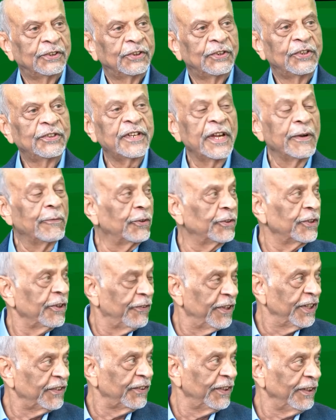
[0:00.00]
He came on the
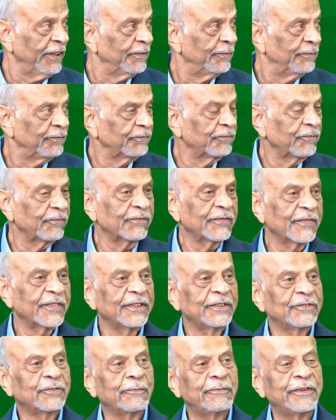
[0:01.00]
vessel
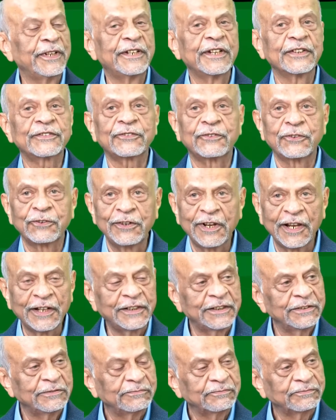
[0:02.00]
to bid us good
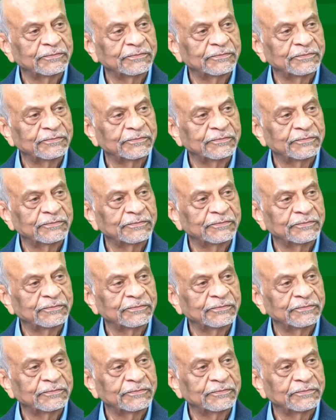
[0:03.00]
luck